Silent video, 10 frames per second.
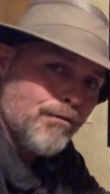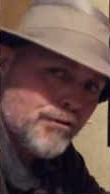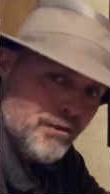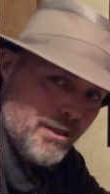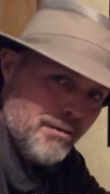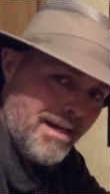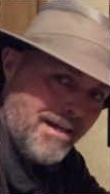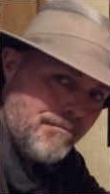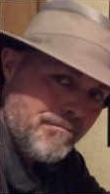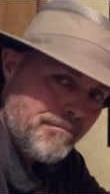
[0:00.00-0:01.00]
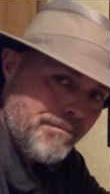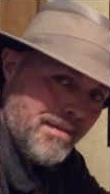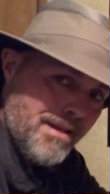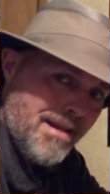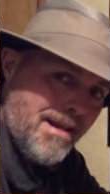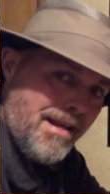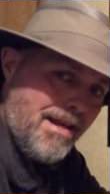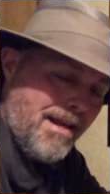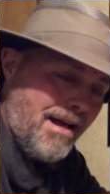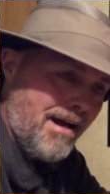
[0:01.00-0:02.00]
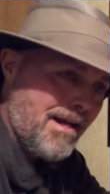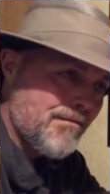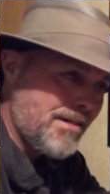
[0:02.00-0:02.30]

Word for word: the trail cam, I have